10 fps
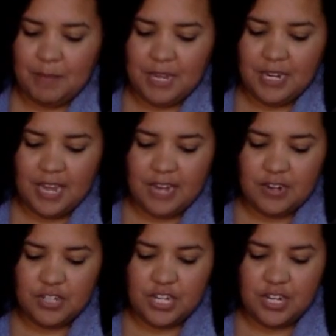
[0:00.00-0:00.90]
getting the
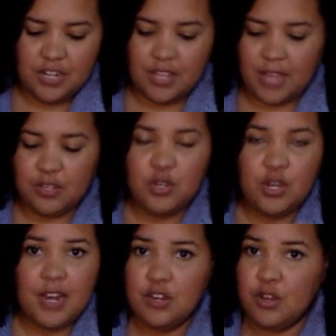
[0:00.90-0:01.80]
energy here, like you
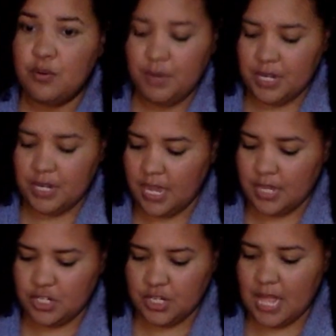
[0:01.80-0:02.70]
got to know when to
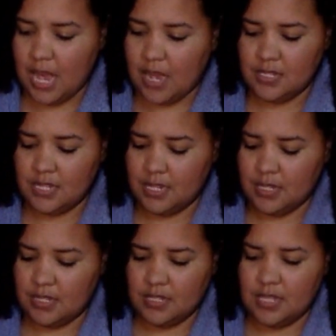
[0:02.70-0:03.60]
cut your
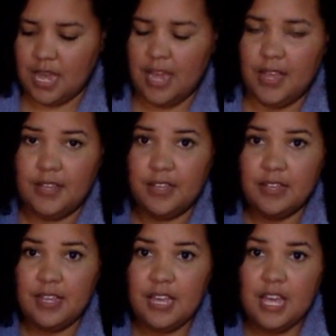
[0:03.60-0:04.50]
losses. Like
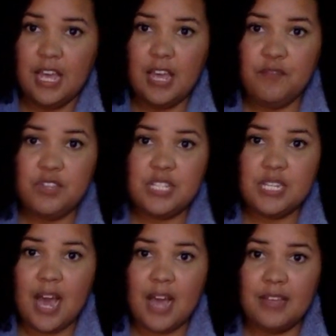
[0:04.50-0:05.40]
if
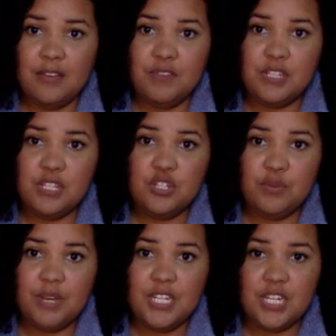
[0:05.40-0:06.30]
the
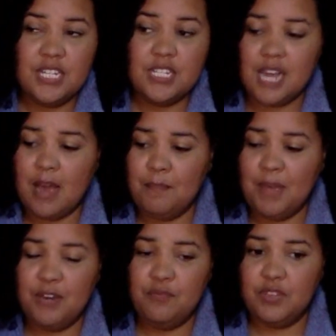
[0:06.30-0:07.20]
situation is not
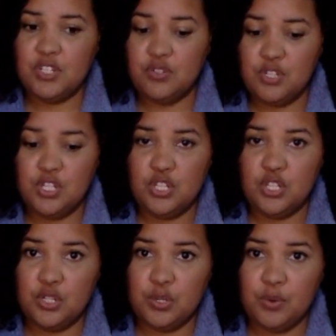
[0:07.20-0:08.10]
beneficial to
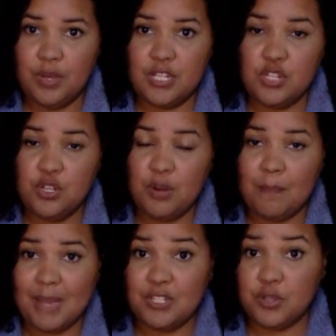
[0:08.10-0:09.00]
you and to your
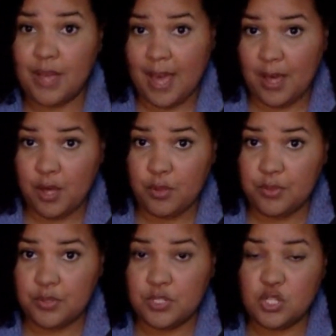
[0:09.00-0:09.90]
mental
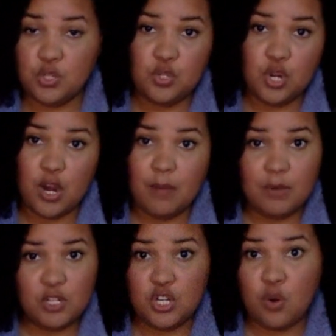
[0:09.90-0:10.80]
health, to your
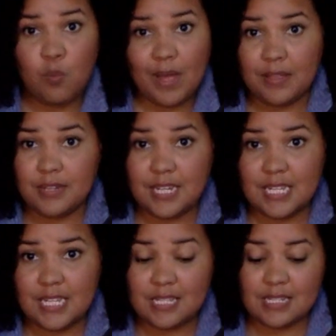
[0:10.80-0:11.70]
emotional
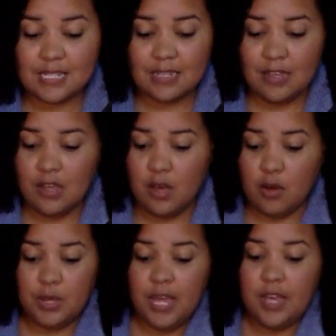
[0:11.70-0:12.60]
wellness,
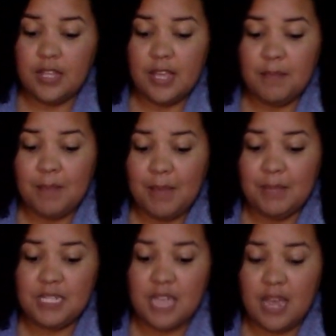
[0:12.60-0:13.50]
okay, it might
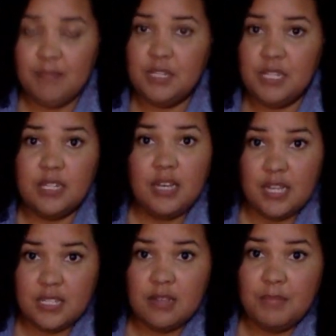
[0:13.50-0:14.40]
be time to
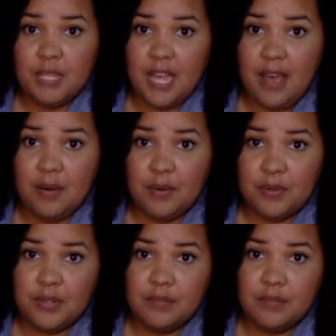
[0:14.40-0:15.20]
cut something out.